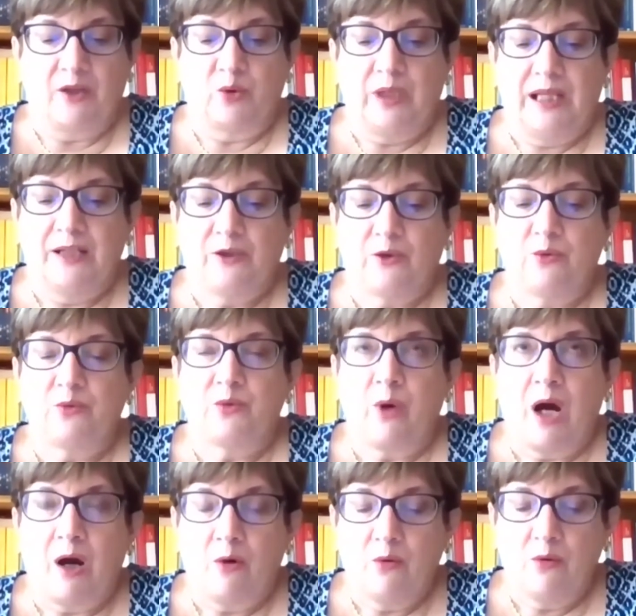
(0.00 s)
I would like to
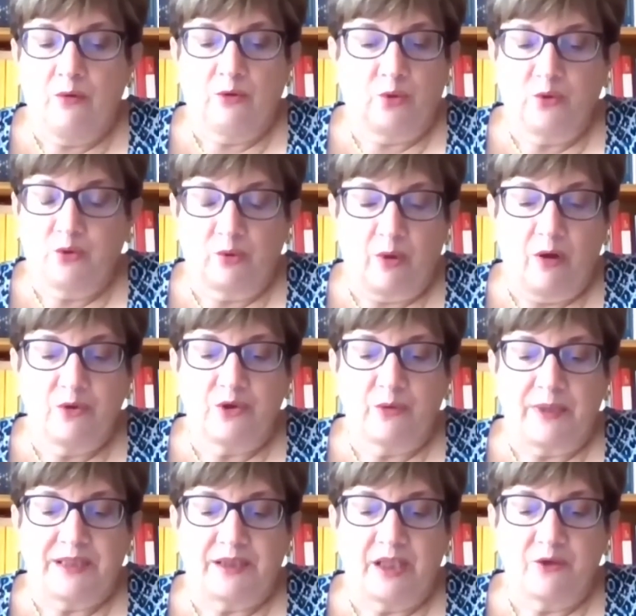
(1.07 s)
draw
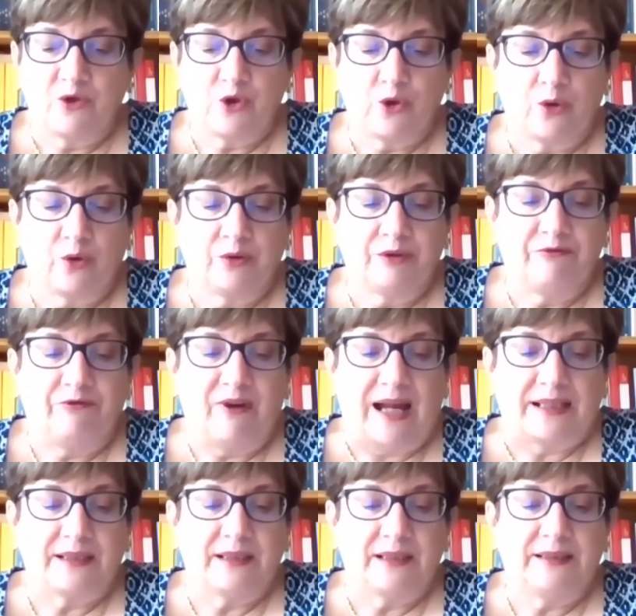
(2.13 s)
your attention on the
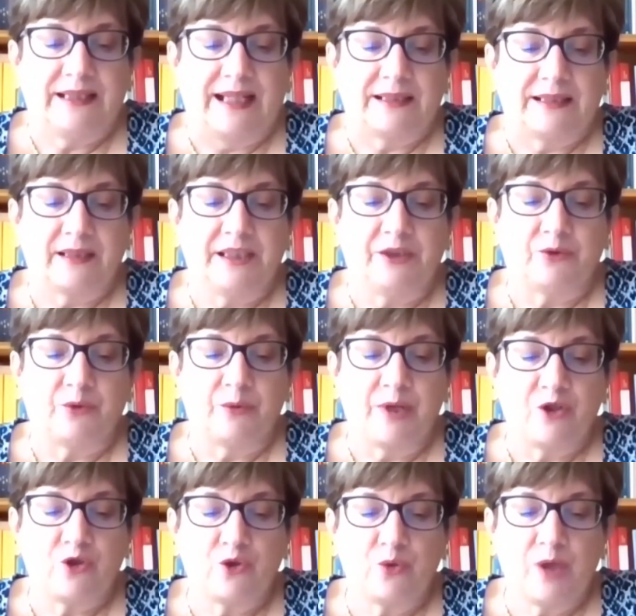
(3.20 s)
fact that
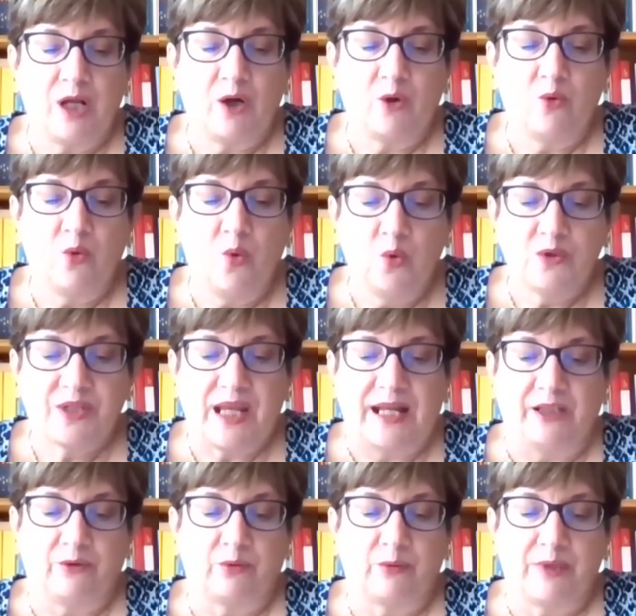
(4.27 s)
international rules
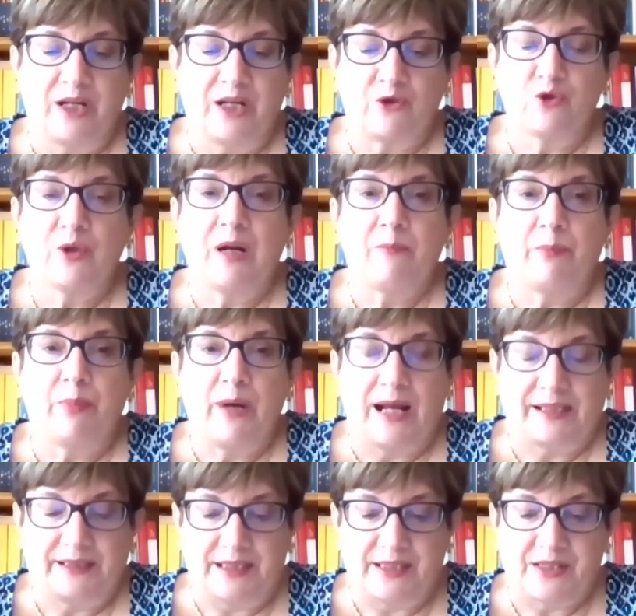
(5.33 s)
and international
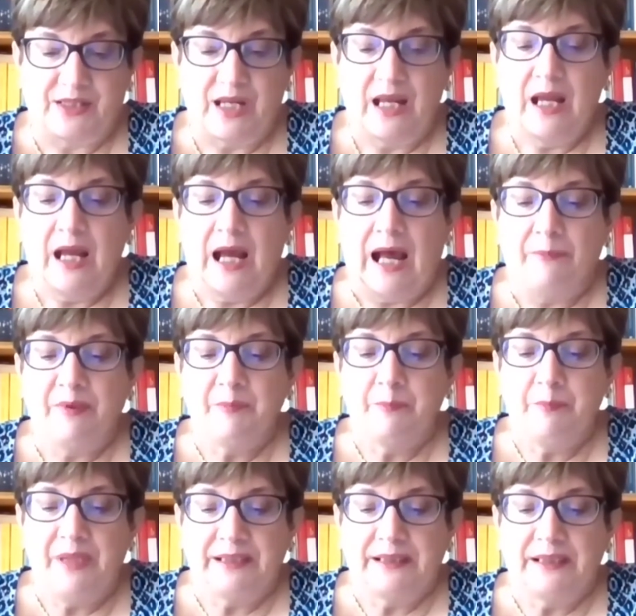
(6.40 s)
practice,
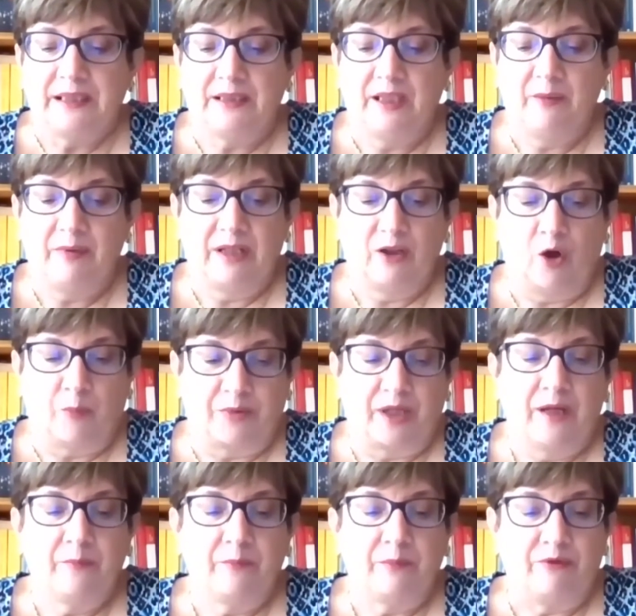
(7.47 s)
having been developed
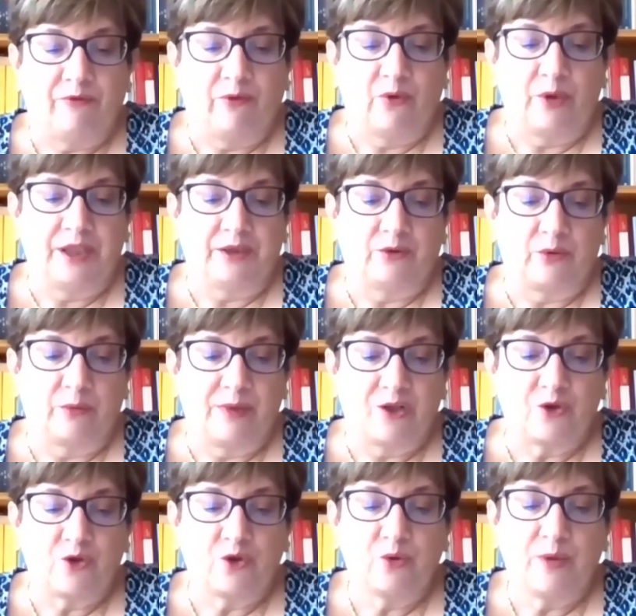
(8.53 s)
before
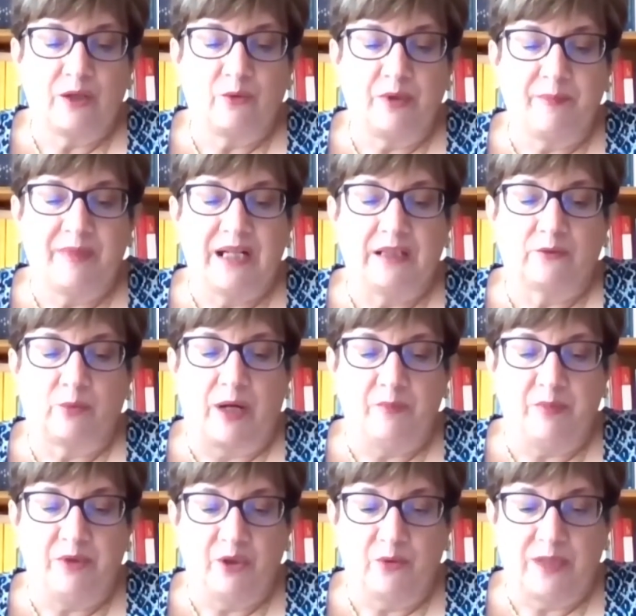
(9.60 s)
international criminal
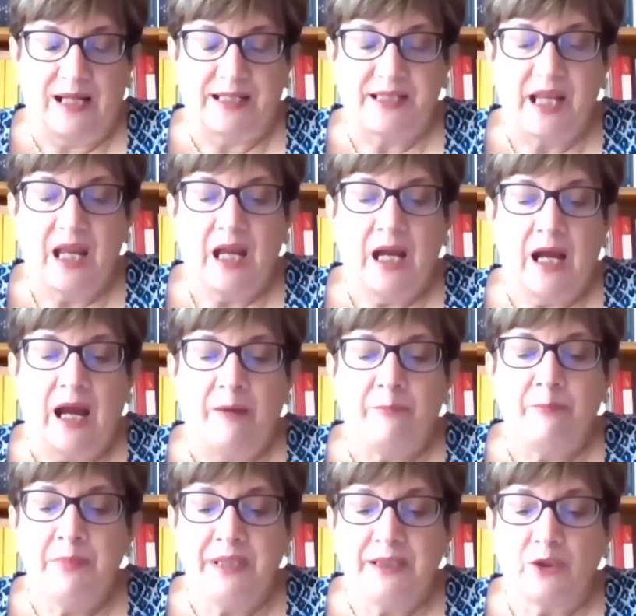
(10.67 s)
tribunals, have
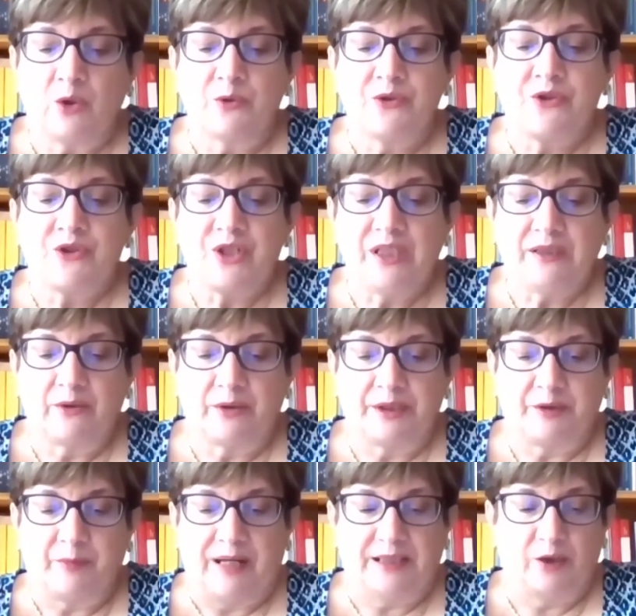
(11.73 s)
been
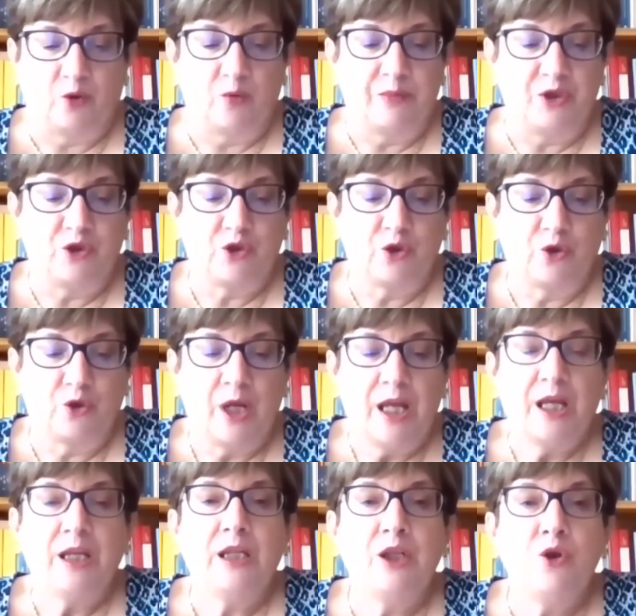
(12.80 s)
considered by the Commission
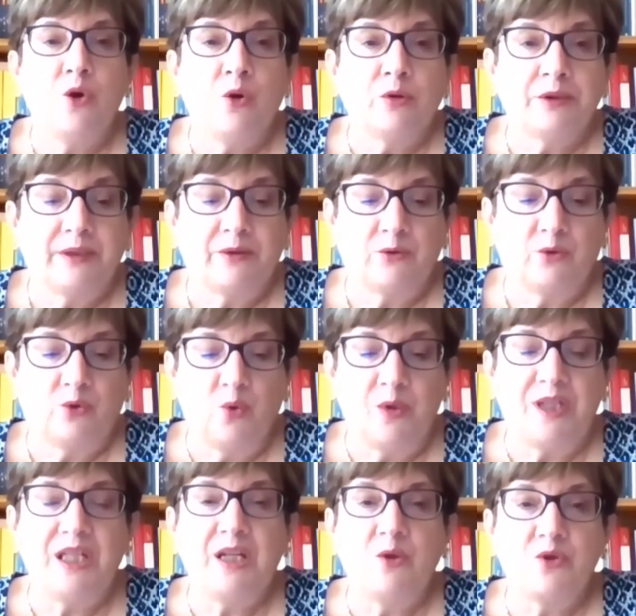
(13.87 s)
in order
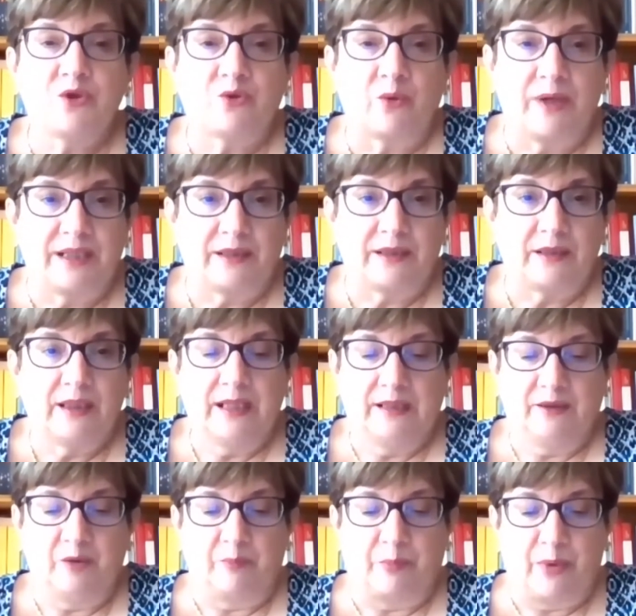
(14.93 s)
to illustrate
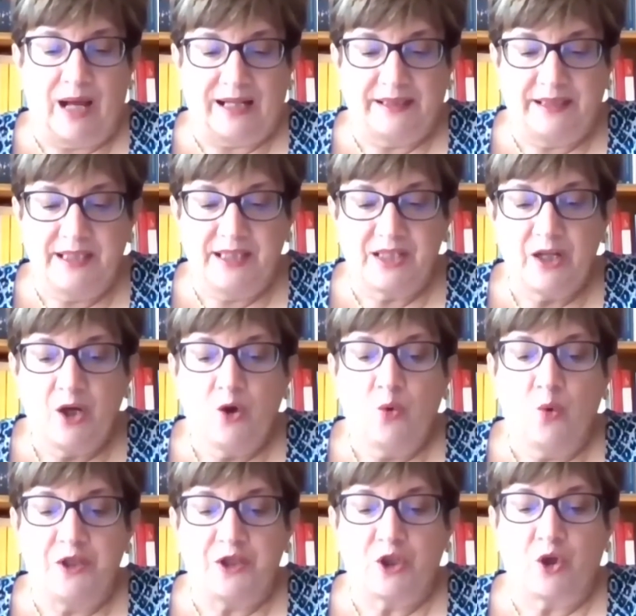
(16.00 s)
the practice
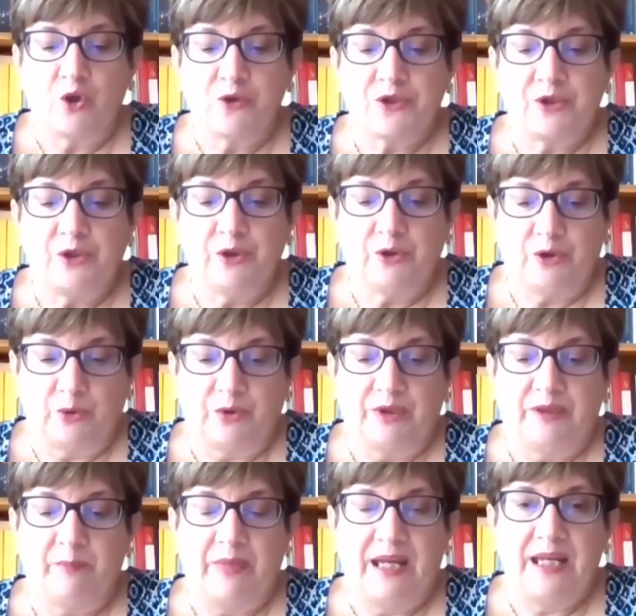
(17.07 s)
which constitute
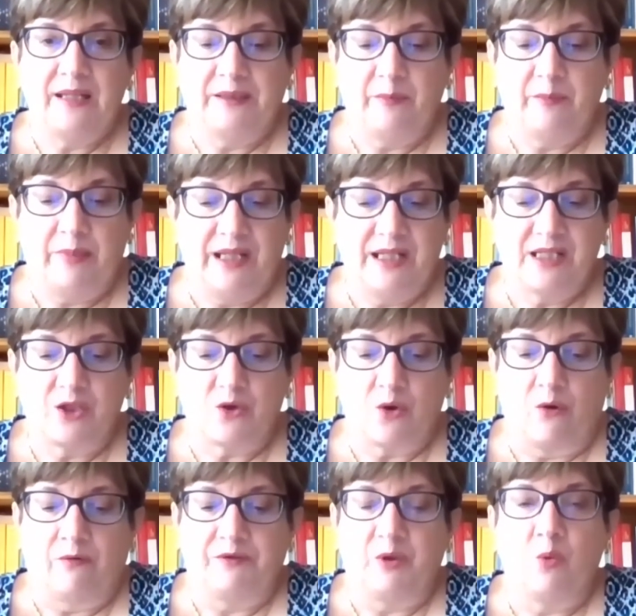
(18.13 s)
the basis
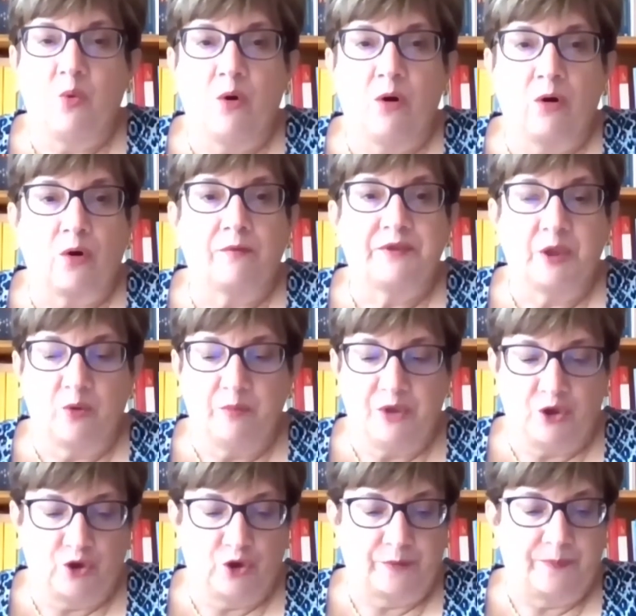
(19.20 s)
of the work of the
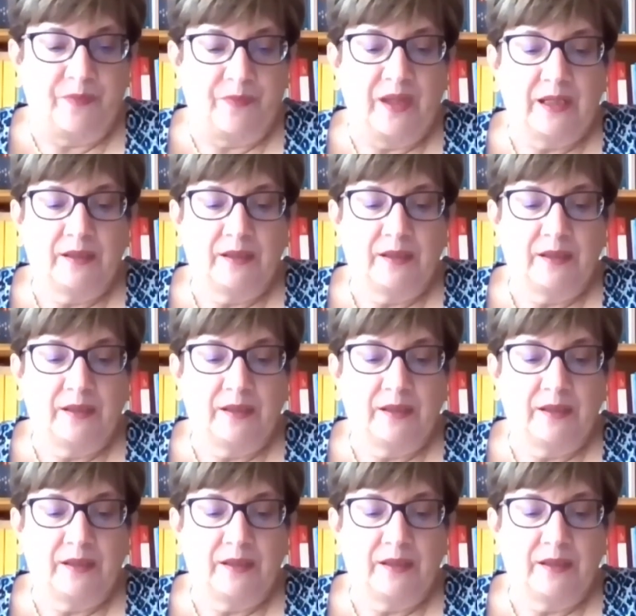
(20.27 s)
Commission.